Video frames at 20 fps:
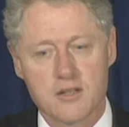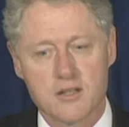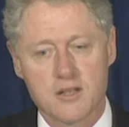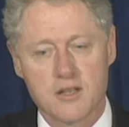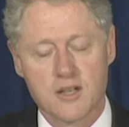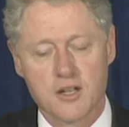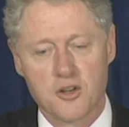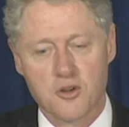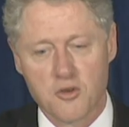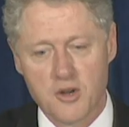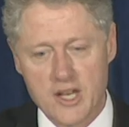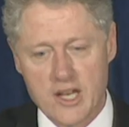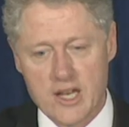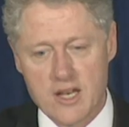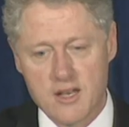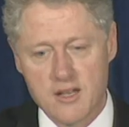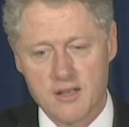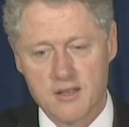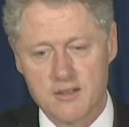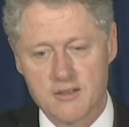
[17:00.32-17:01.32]

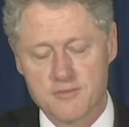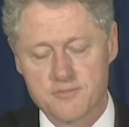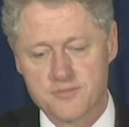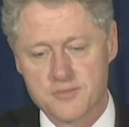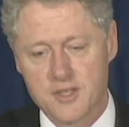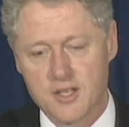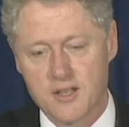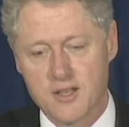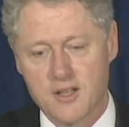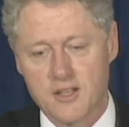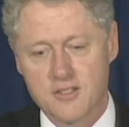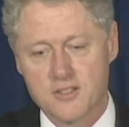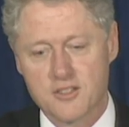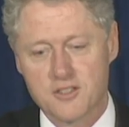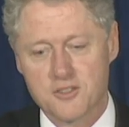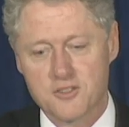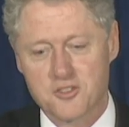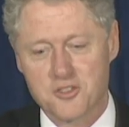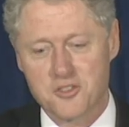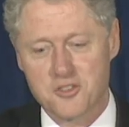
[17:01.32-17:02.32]
agreed
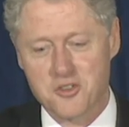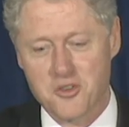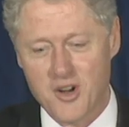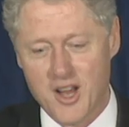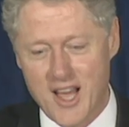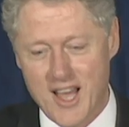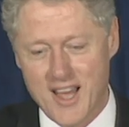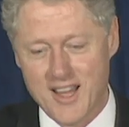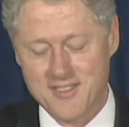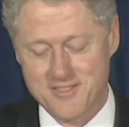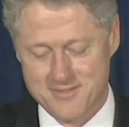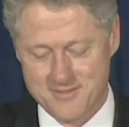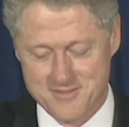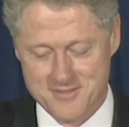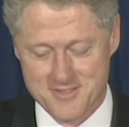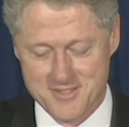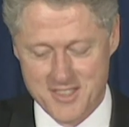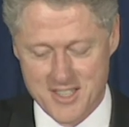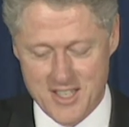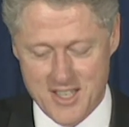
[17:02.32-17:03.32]
to try
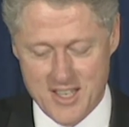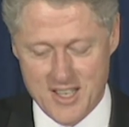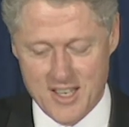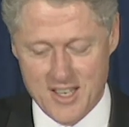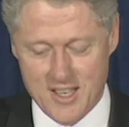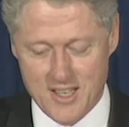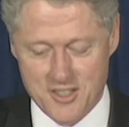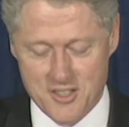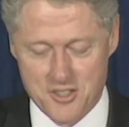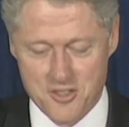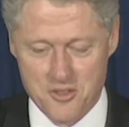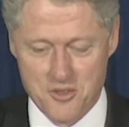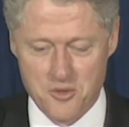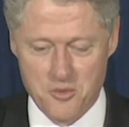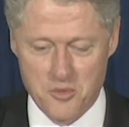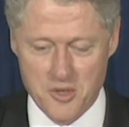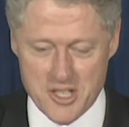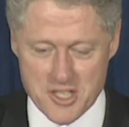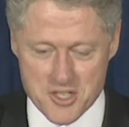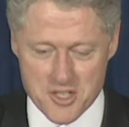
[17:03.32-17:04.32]
to
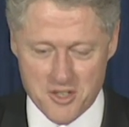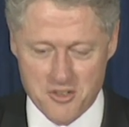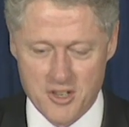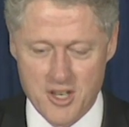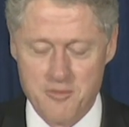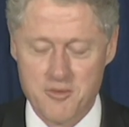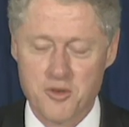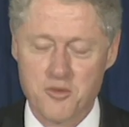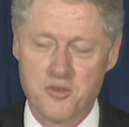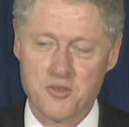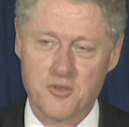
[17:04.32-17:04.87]
reach agreement